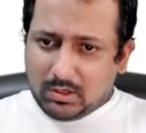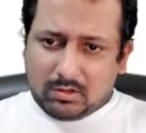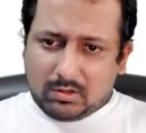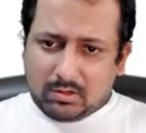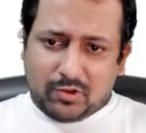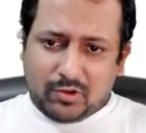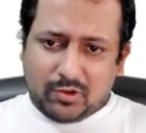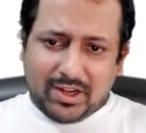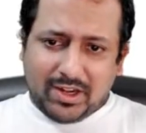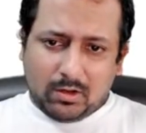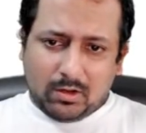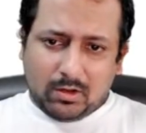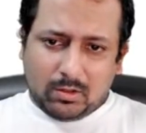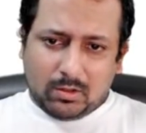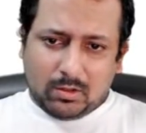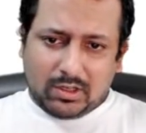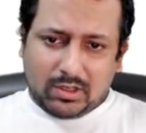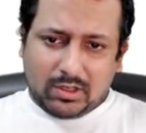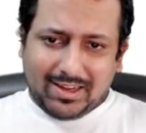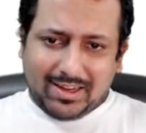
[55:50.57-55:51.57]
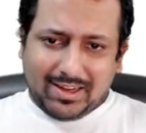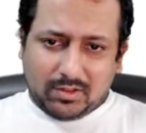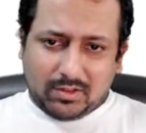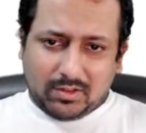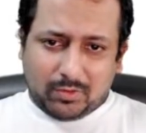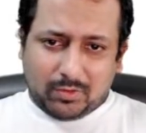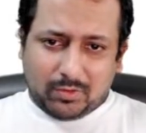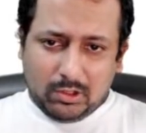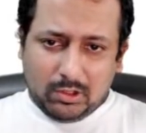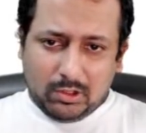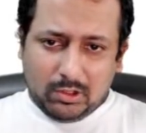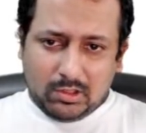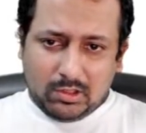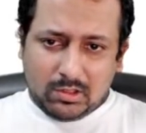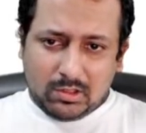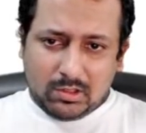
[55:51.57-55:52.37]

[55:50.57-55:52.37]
training code takes a fold.